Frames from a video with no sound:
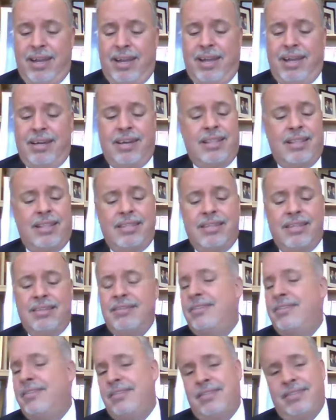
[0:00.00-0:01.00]
and
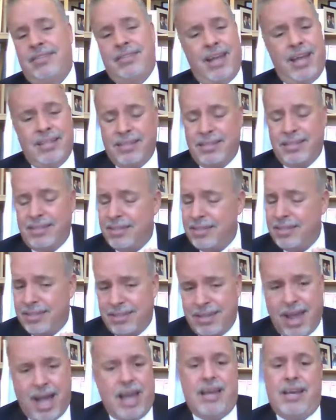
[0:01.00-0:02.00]
this does
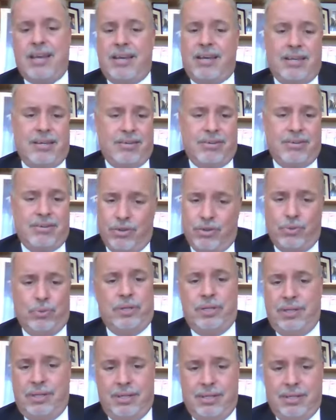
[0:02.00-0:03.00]
not
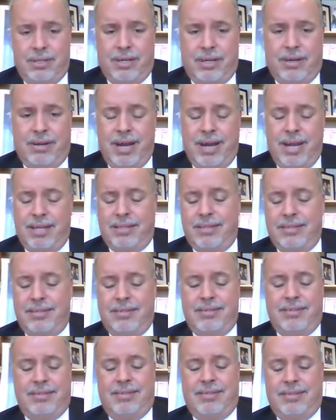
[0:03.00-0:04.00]
do it. All right,
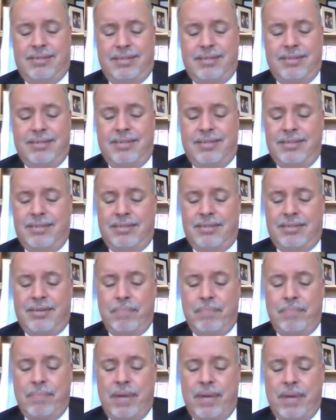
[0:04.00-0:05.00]
this is
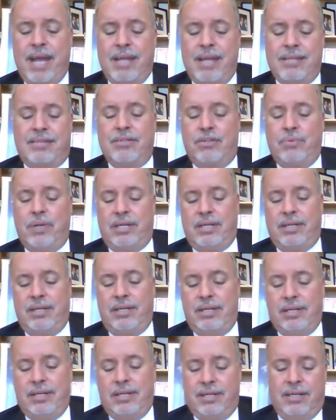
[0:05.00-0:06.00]
a bad
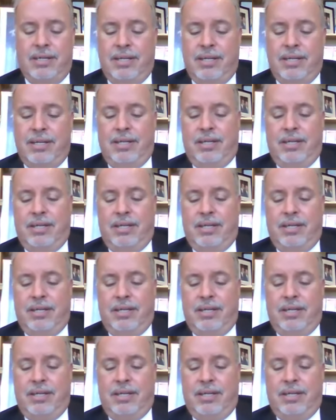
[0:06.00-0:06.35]
situation here.